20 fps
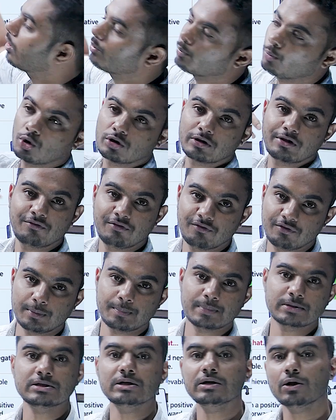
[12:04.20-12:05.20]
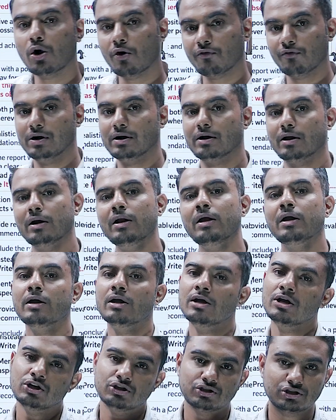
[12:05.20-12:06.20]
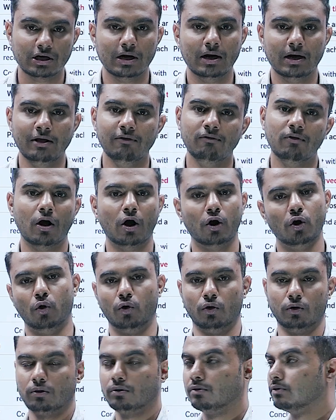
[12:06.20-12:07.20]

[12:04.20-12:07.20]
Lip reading: or more than 50% of elderly still live alone.